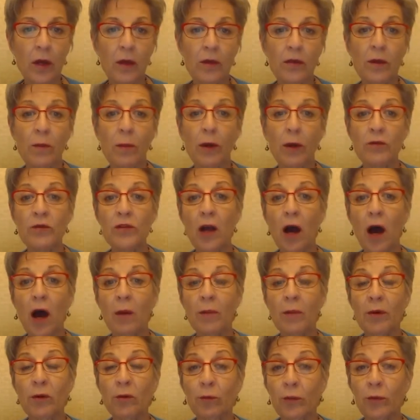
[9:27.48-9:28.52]
The most
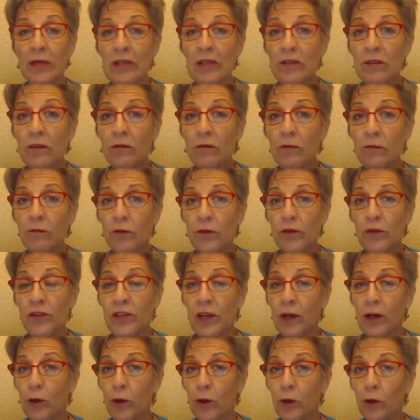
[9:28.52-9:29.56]
common reason for
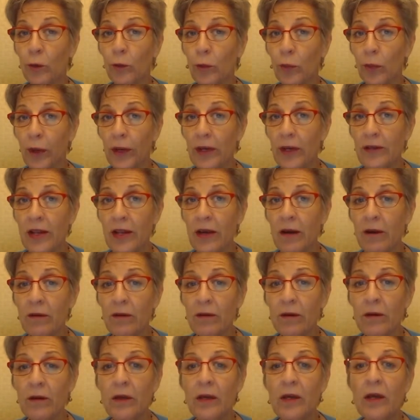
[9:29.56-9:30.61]
cellular
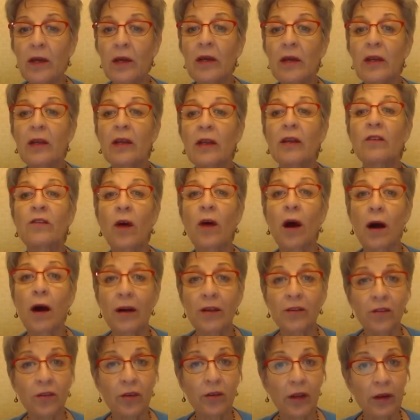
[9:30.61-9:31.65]
breakdown is
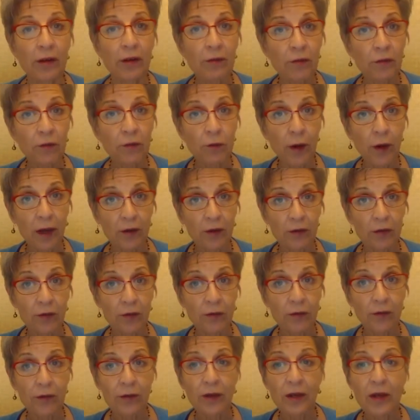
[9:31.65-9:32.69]
oxidative
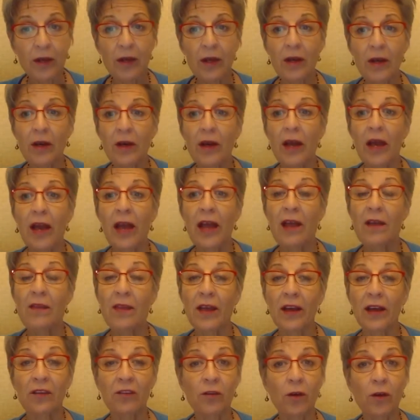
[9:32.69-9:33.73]
stress, and
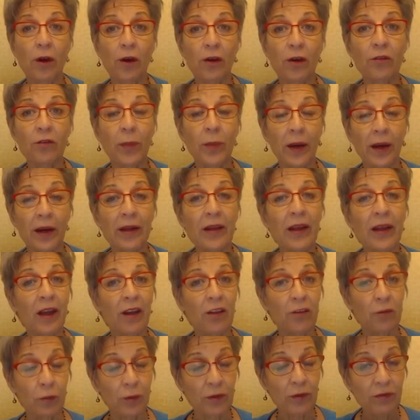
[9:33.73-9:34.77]
that's caused by,
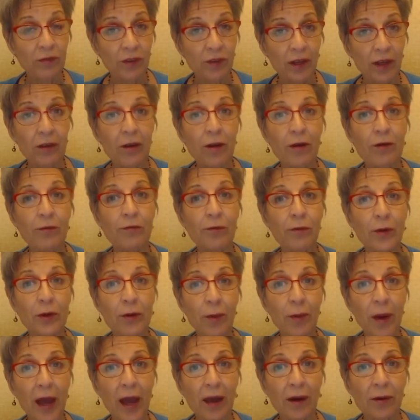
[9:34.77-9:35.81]
as we've said, free
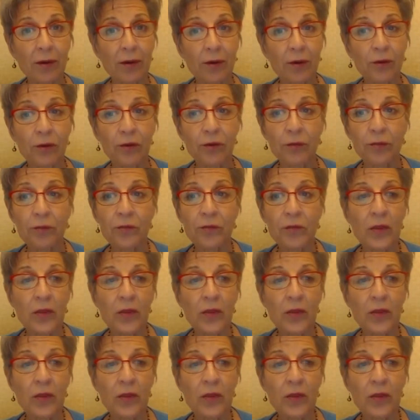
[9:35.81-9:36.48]
radicals.